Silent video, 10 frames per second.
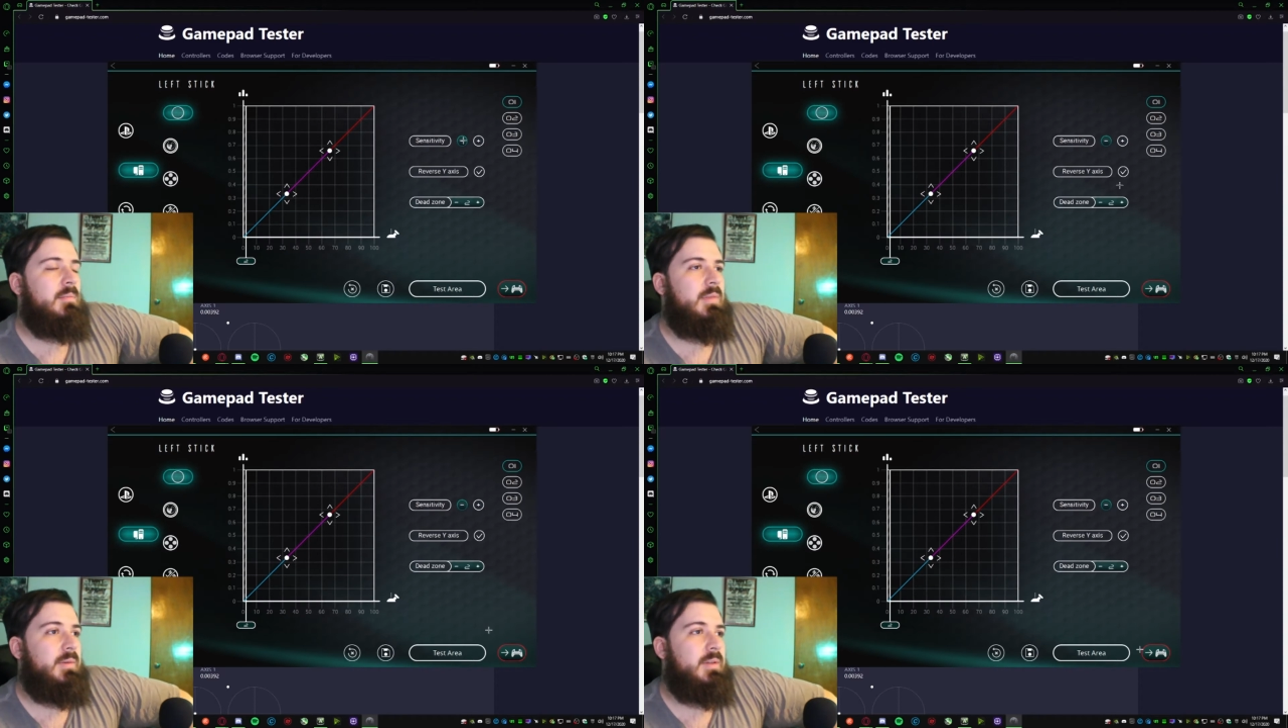
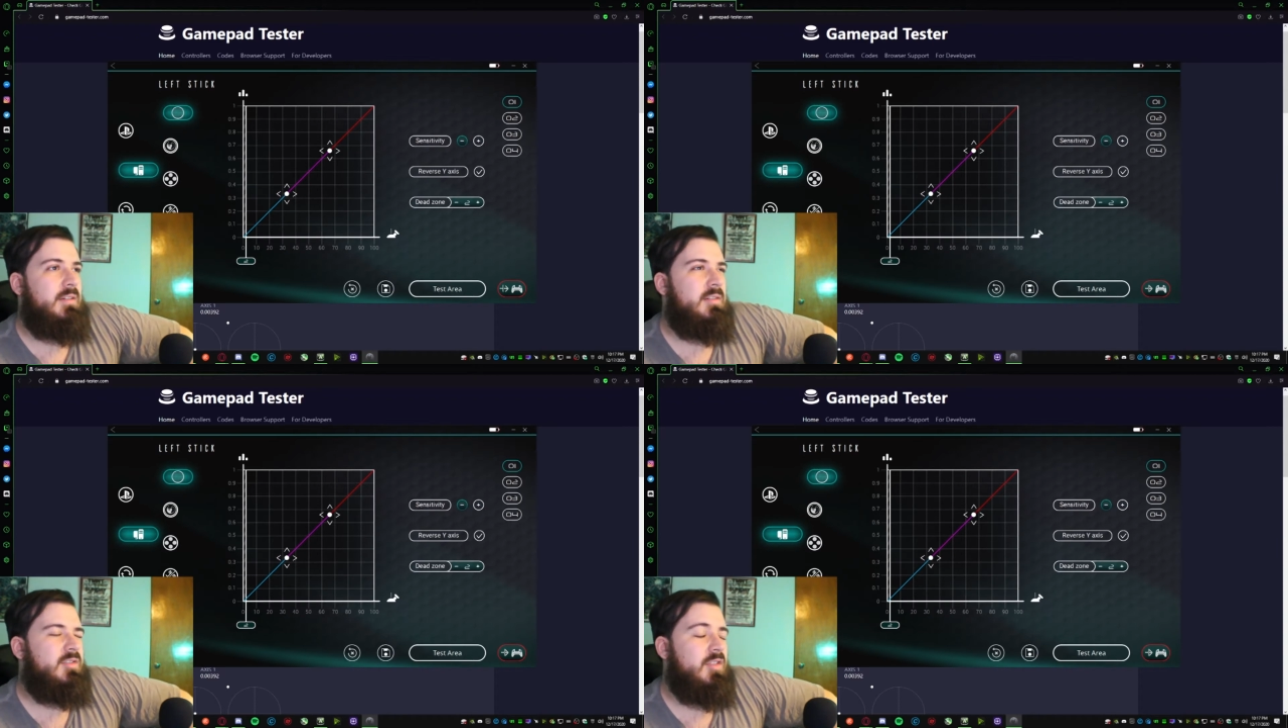but when
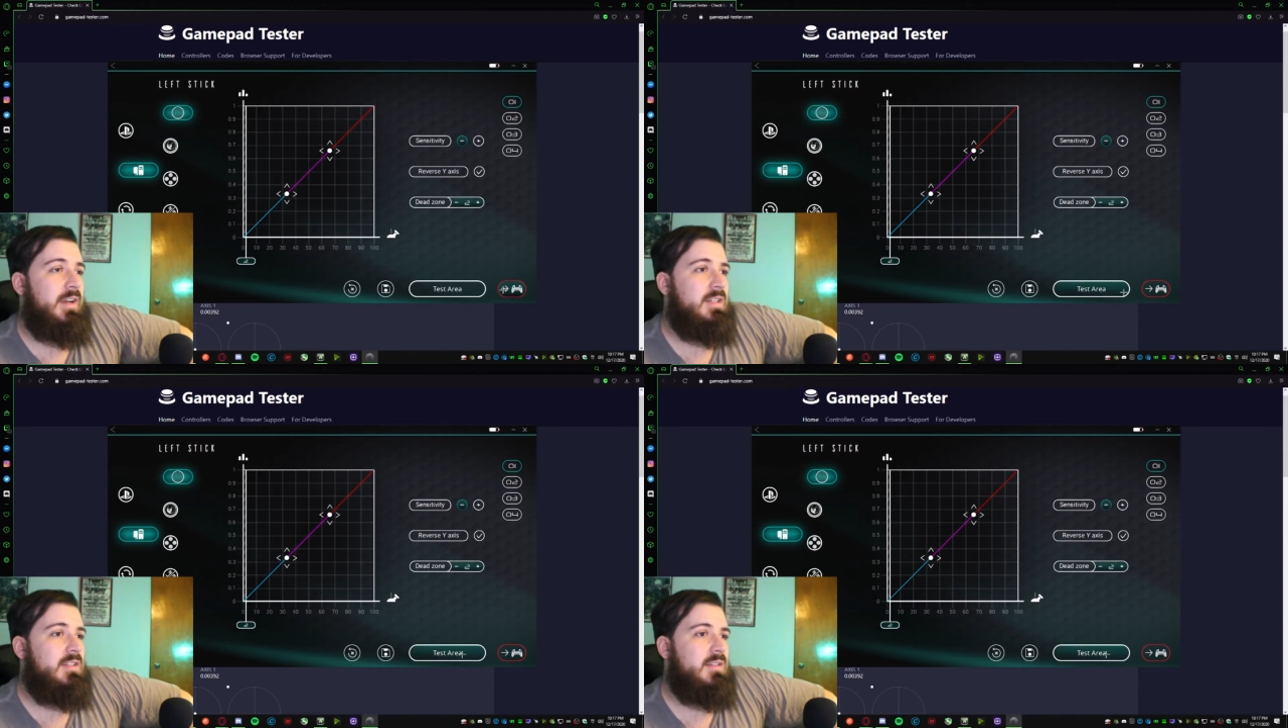you're
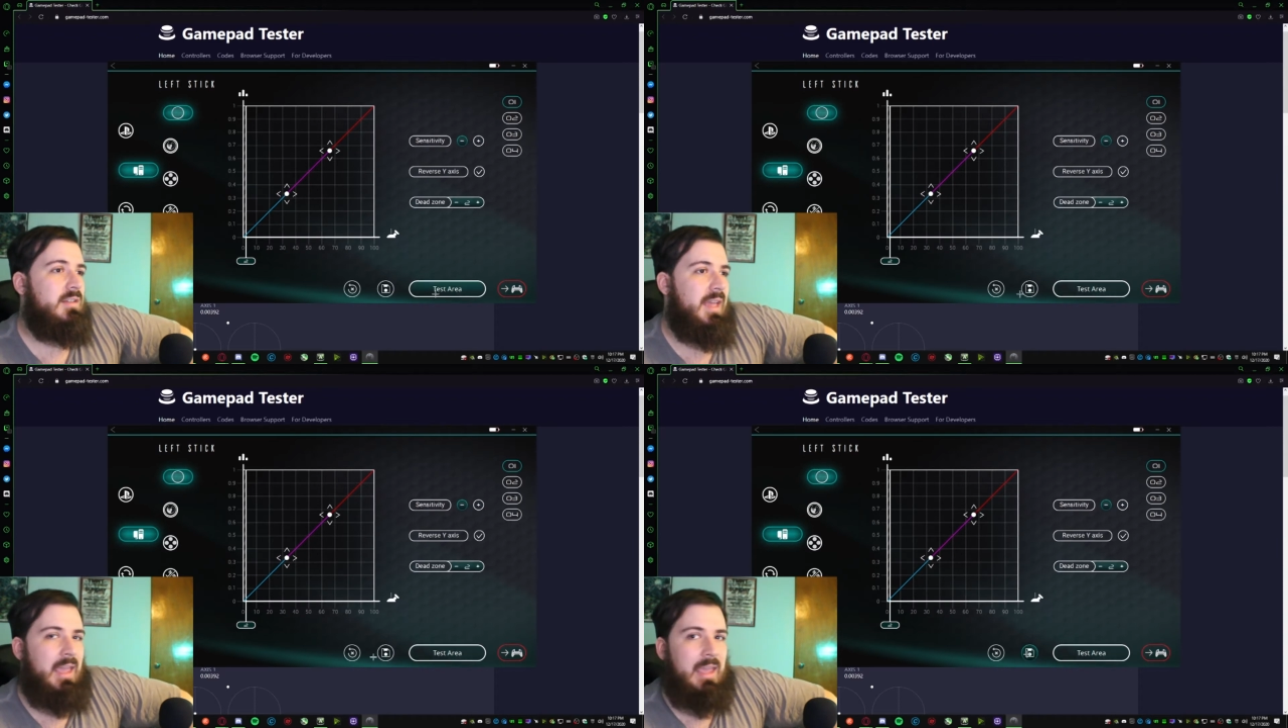trying
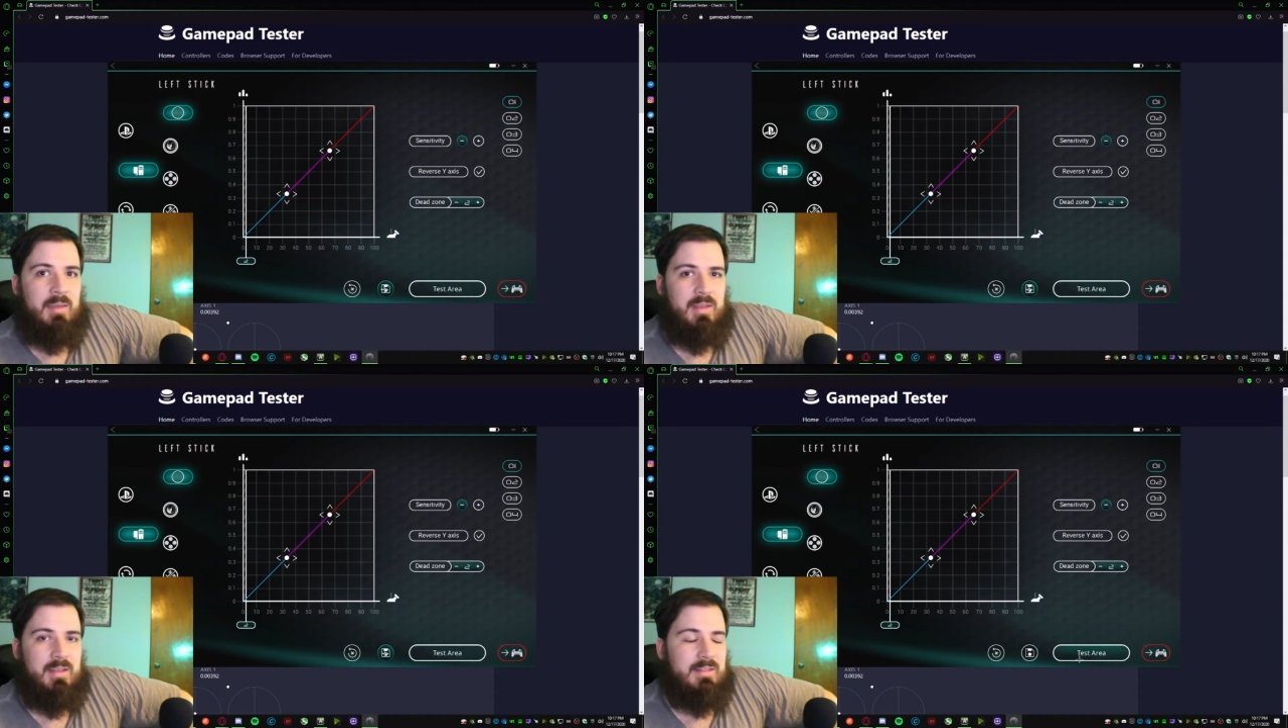to
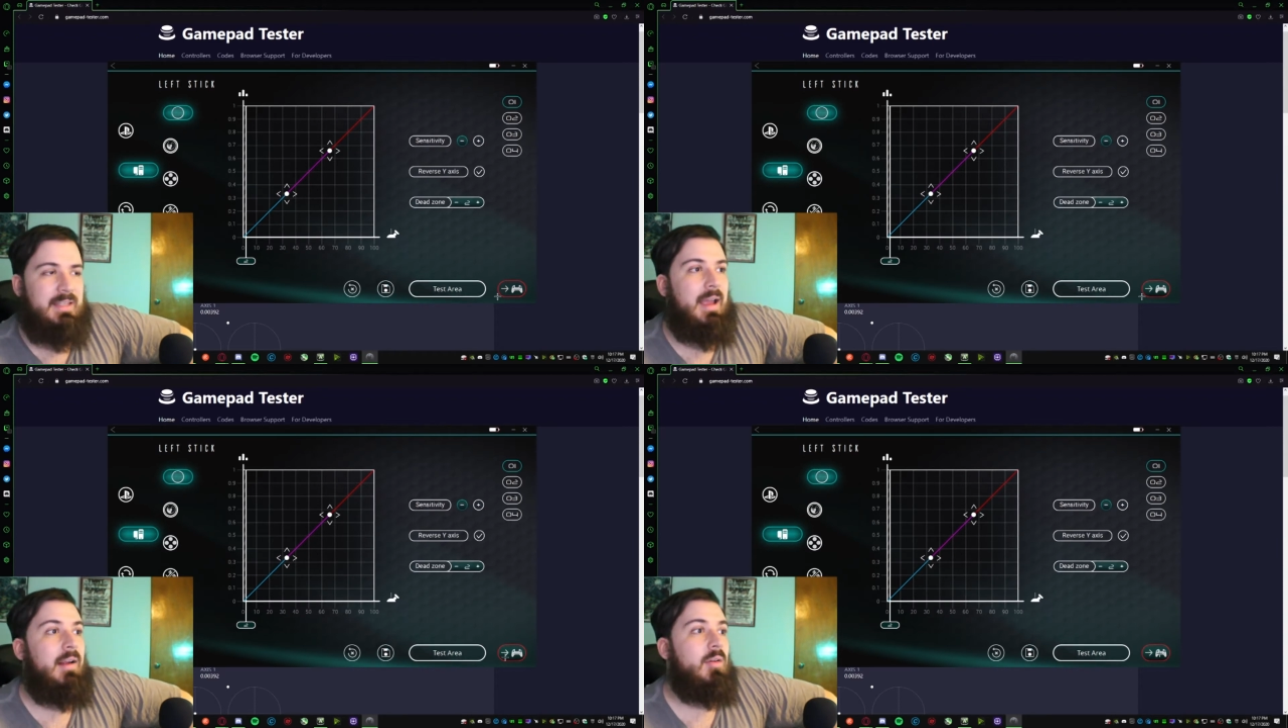aim, it's
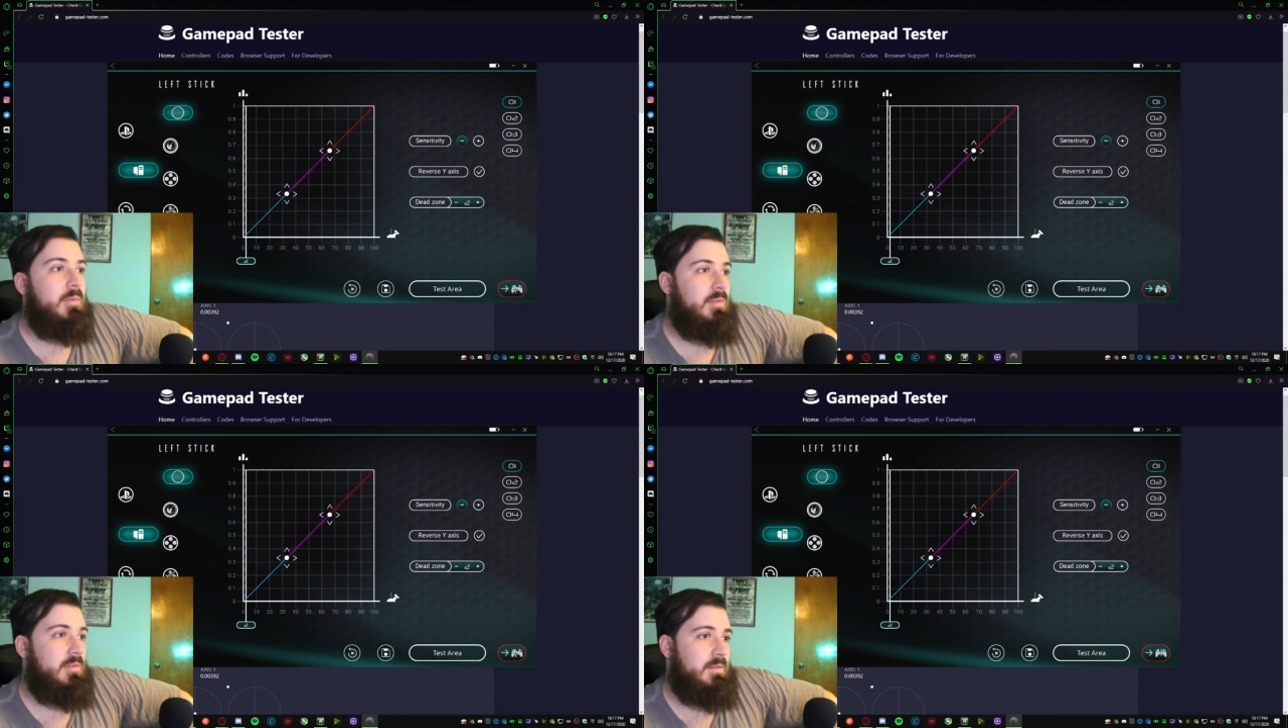
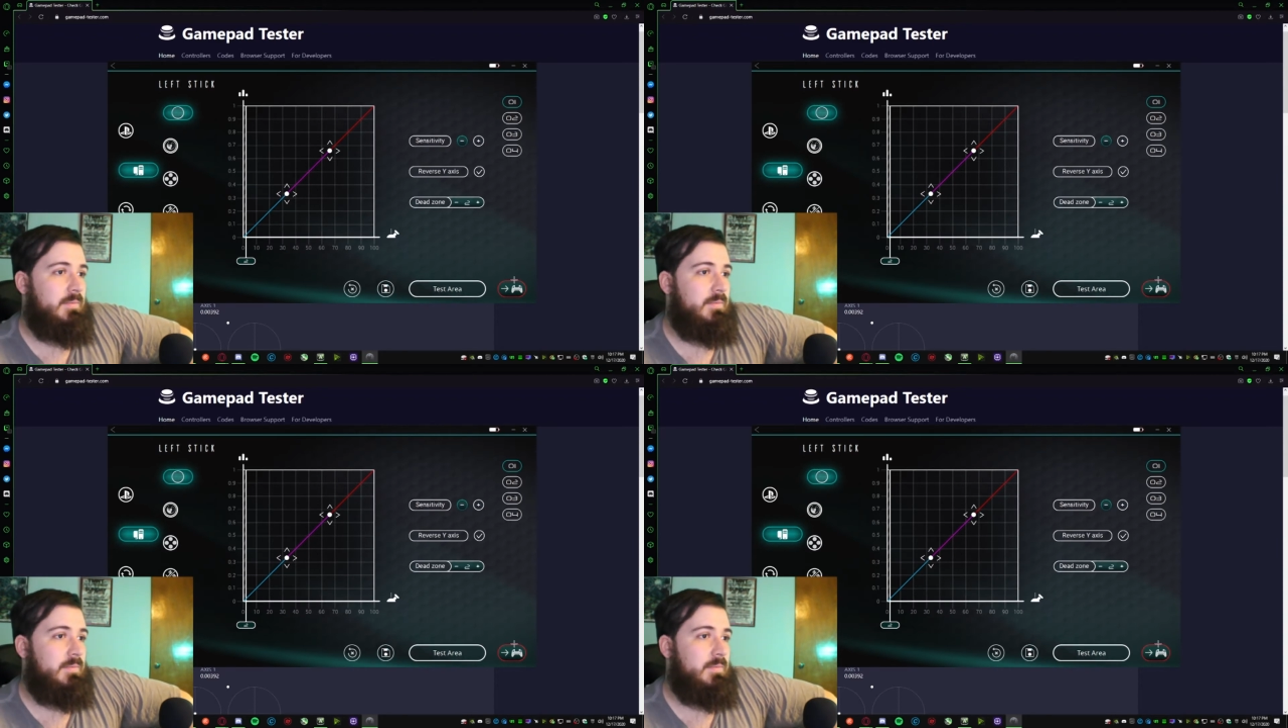terrible.